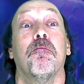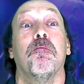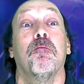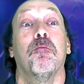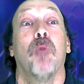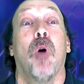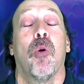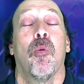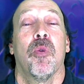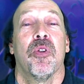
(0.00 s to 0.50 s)

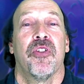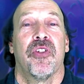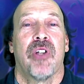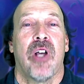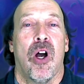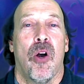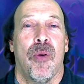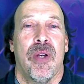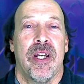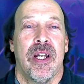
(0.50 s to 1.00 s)
what was
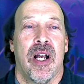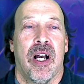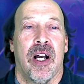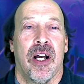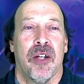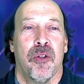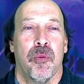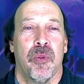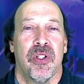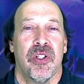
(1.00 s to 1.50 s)
going
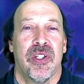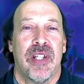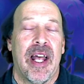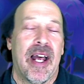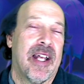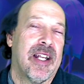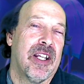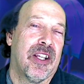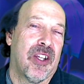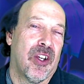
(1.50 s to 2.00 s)
on was
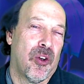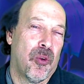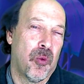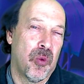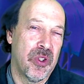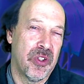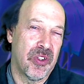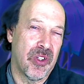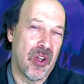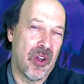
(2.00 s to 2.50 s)
that there
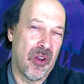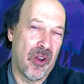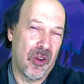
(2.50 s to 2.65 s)
was